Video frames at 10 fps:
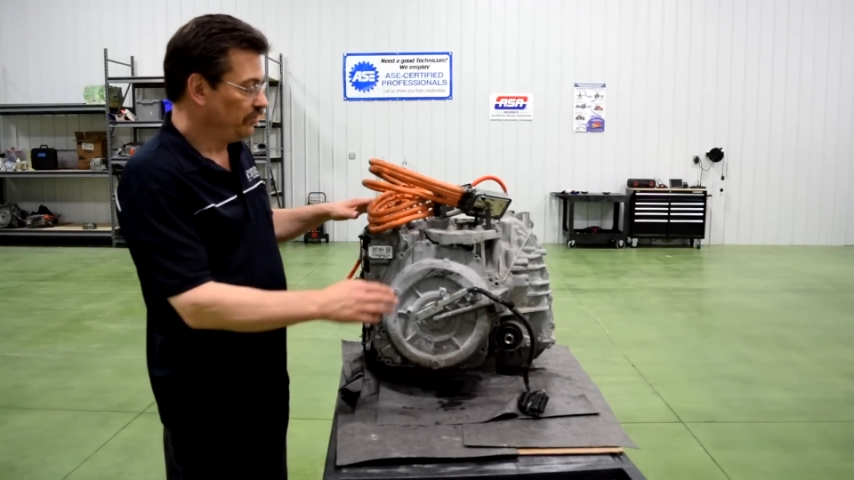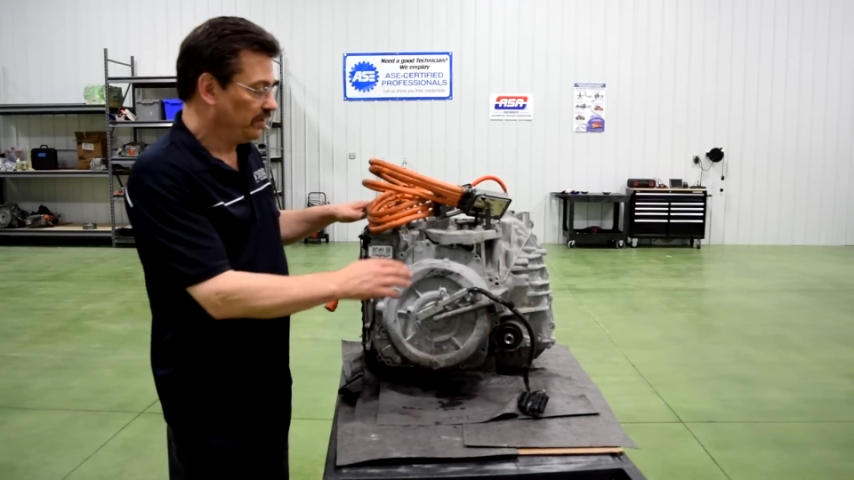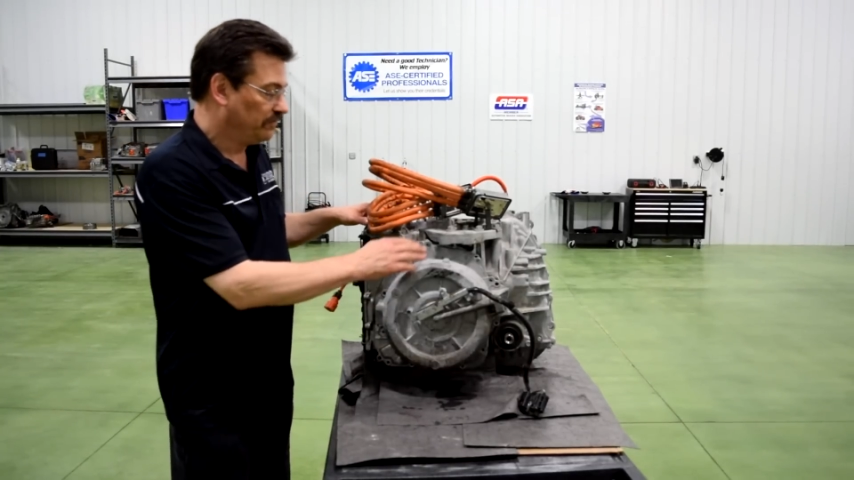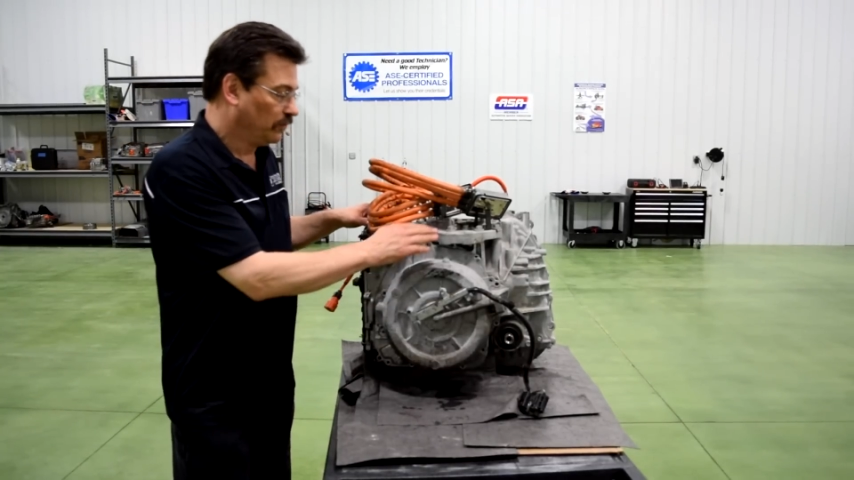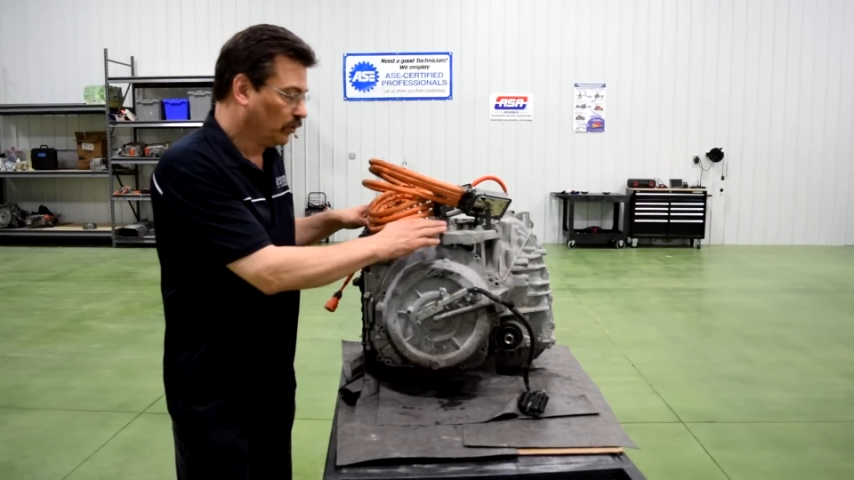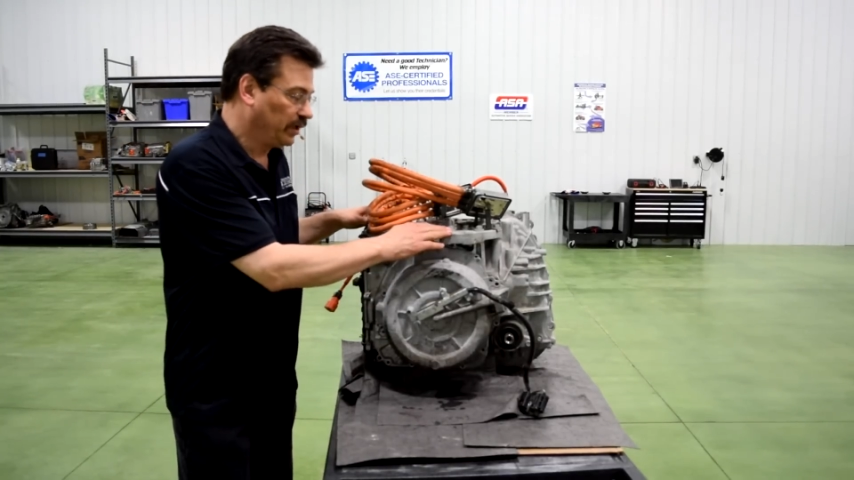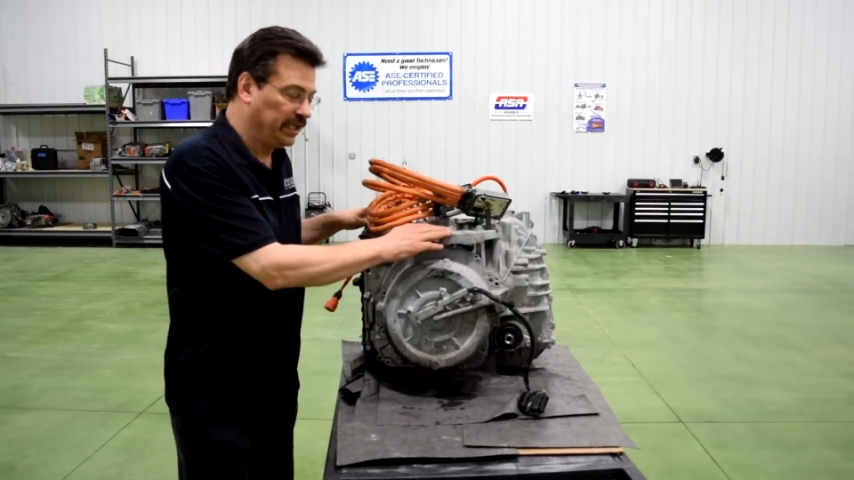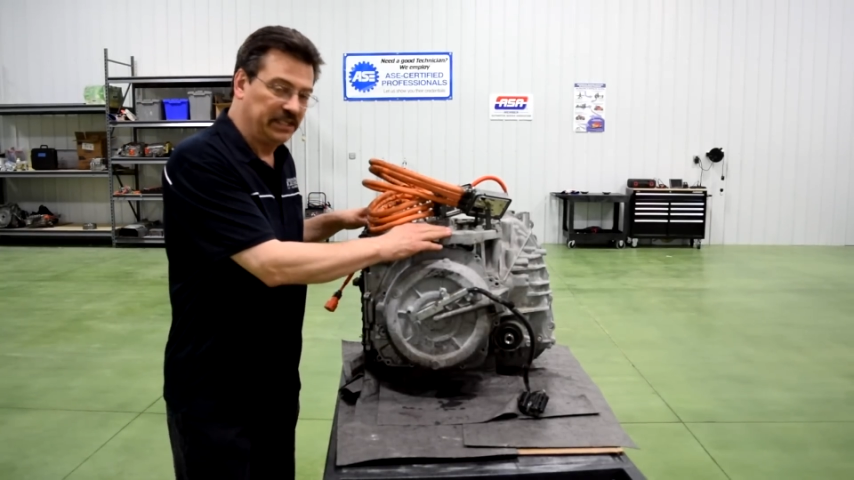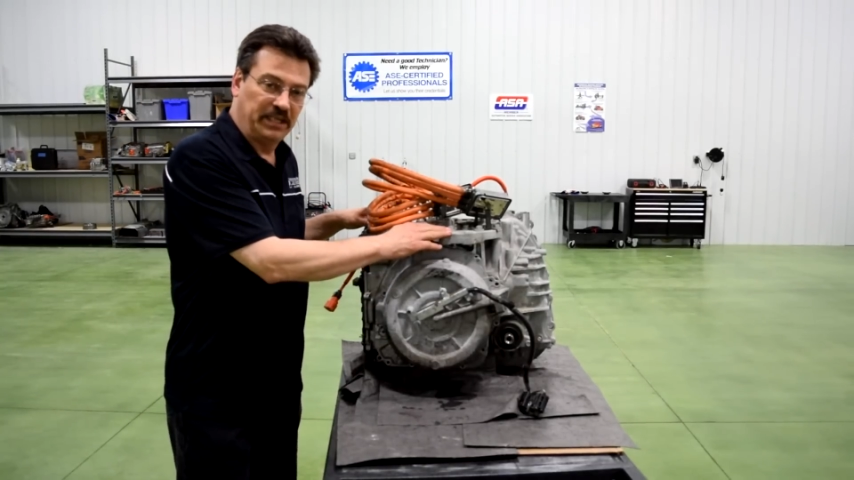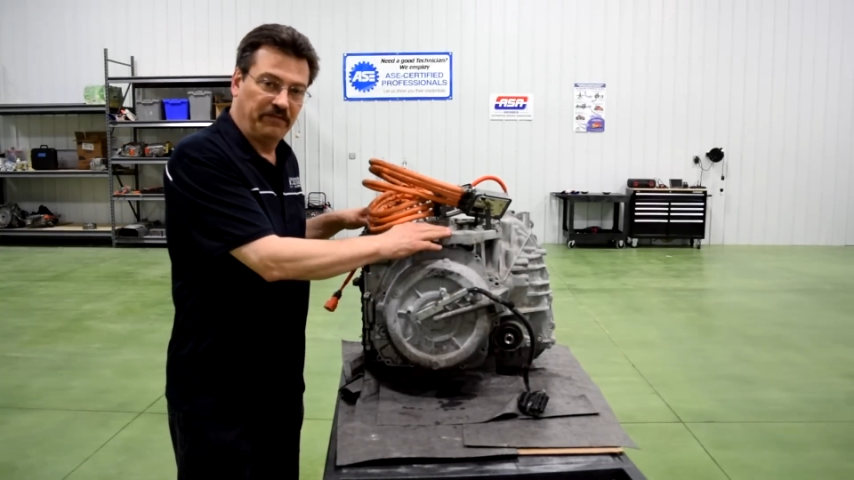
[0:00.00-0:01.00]
the Ford
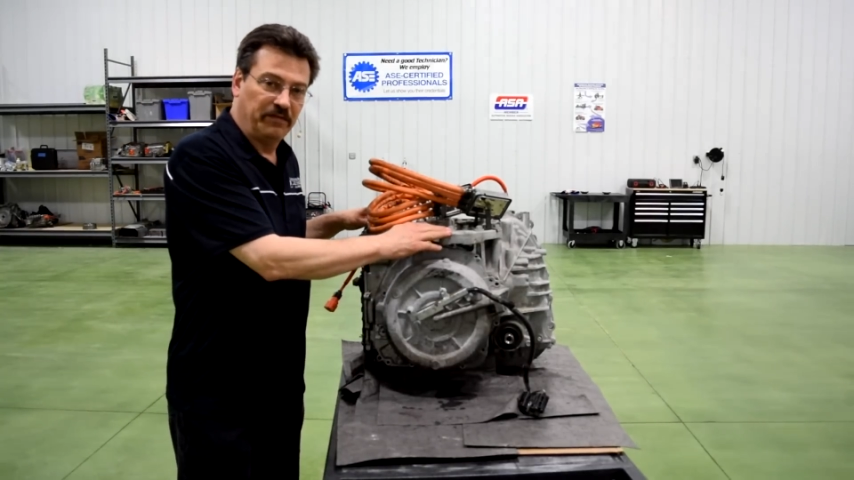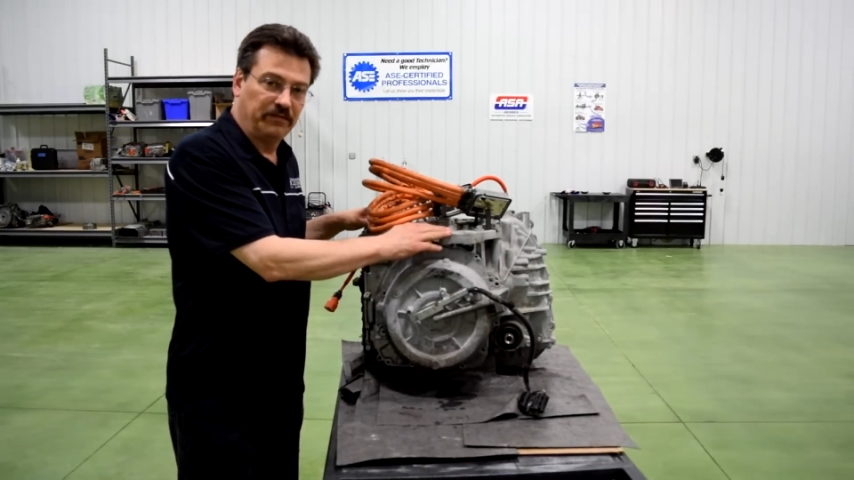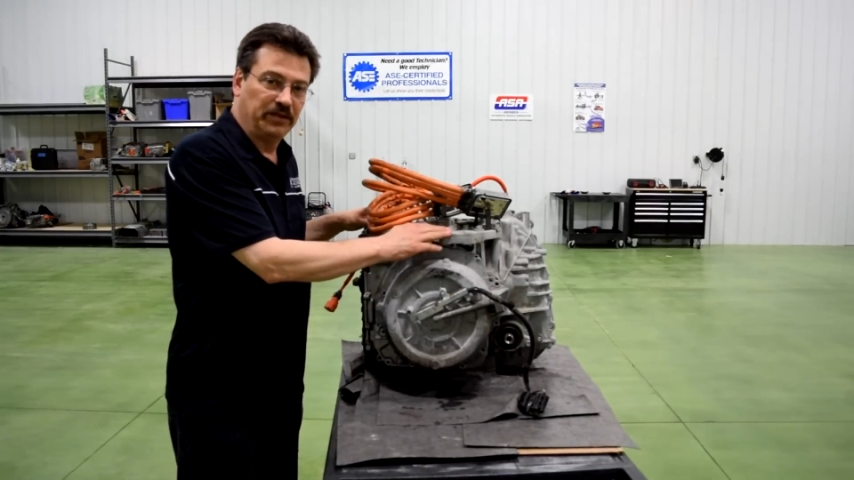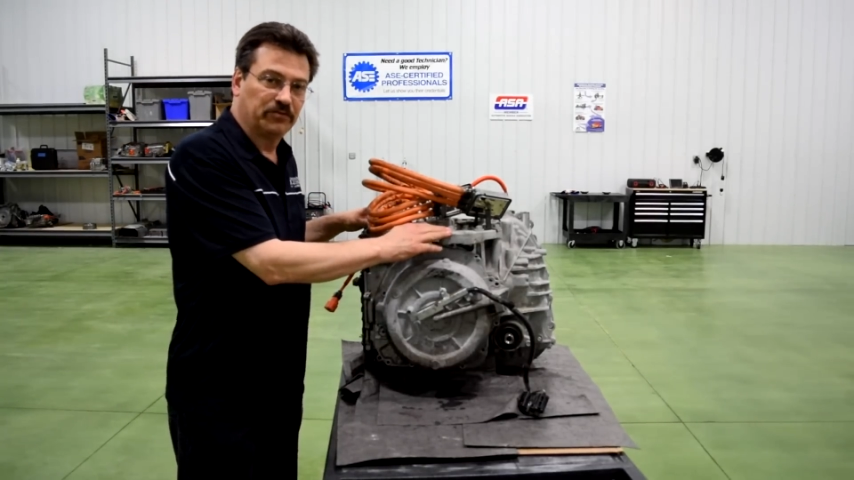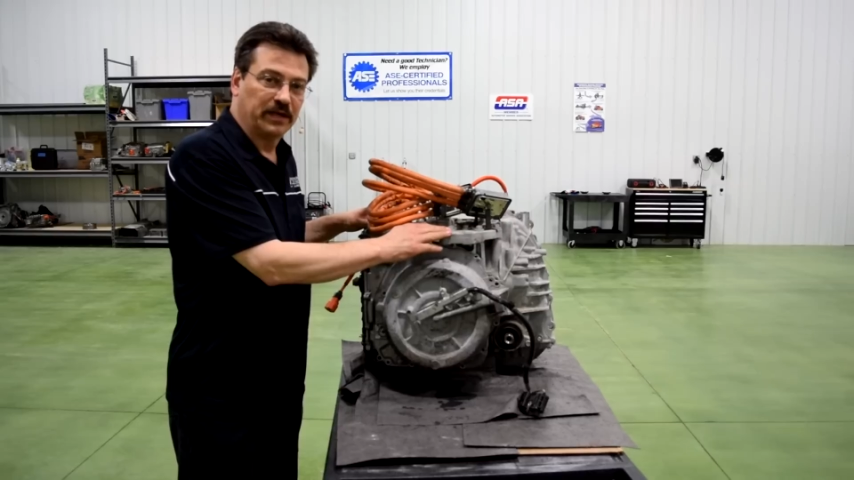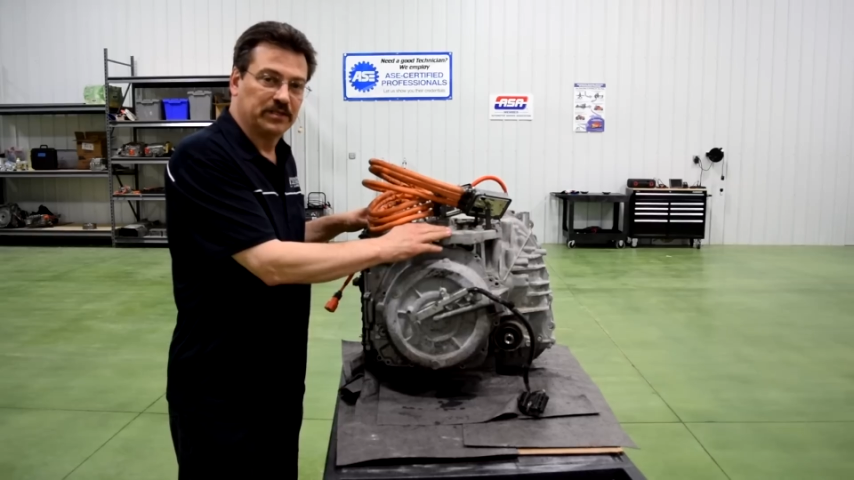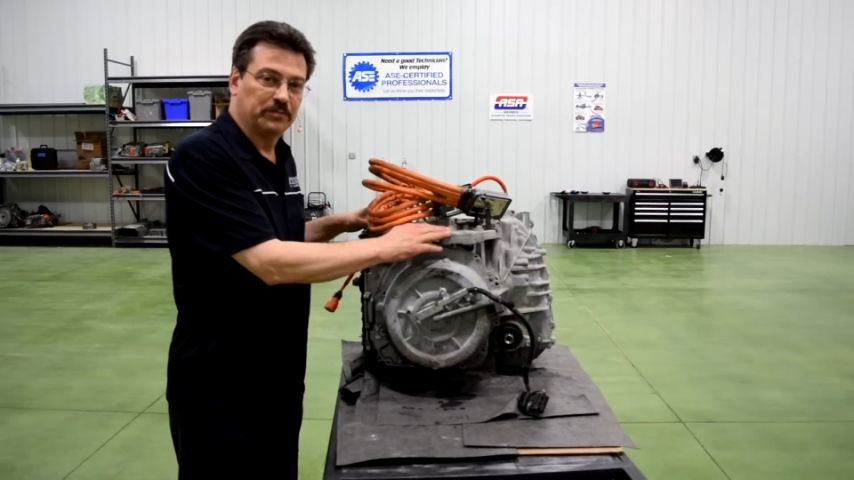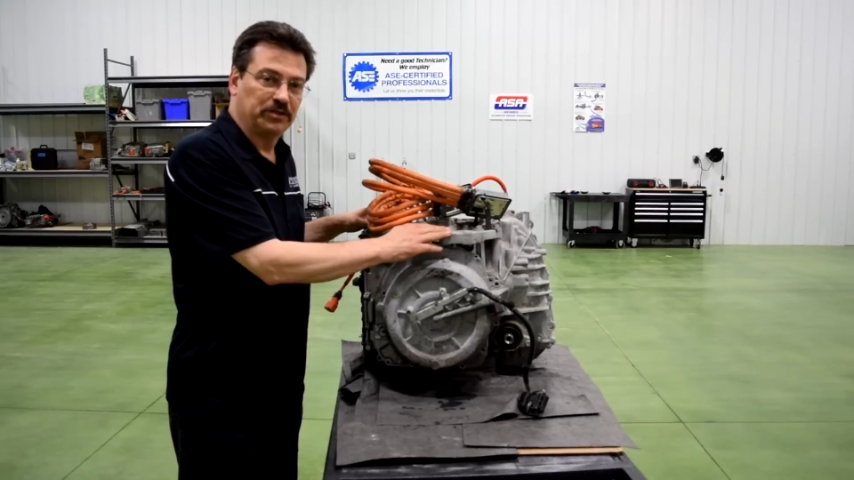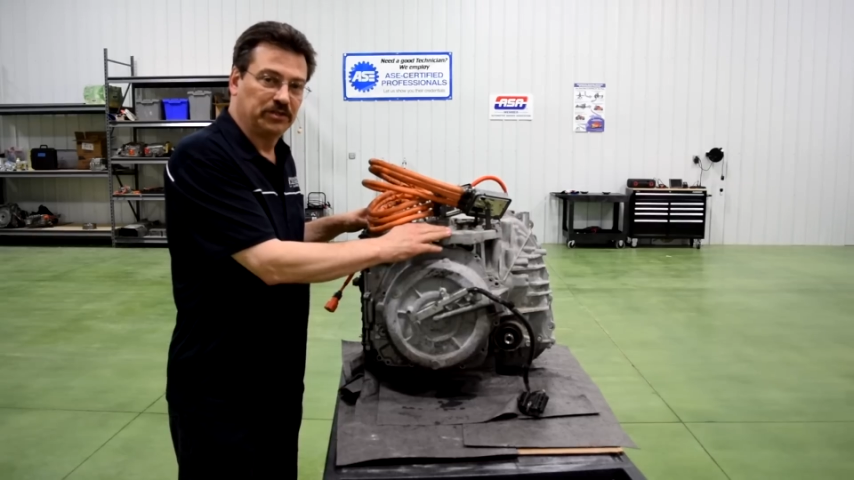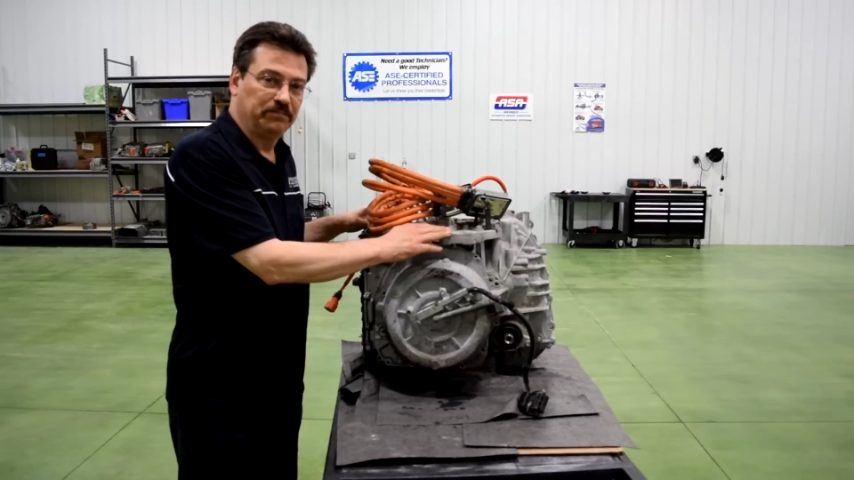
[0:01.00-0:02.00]
ET50
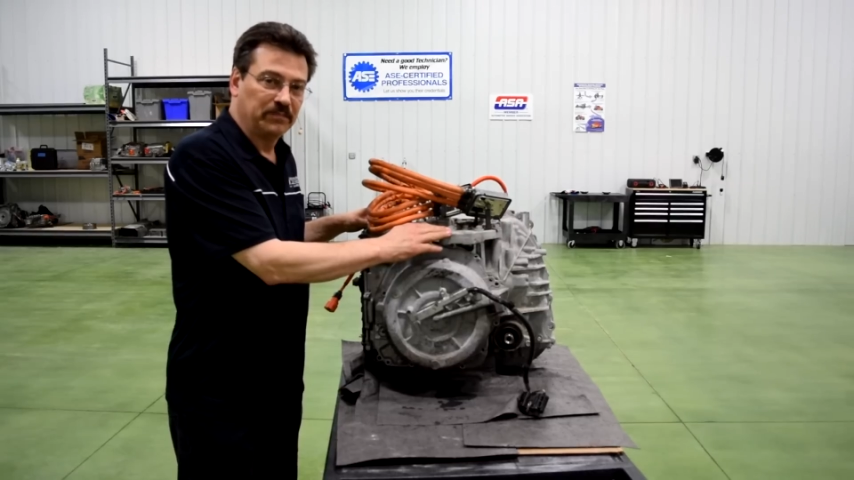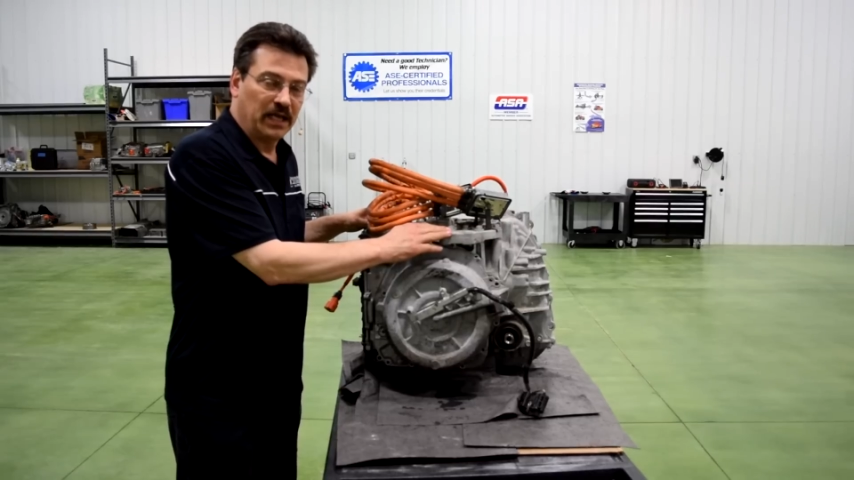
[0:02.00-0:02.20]
transmission.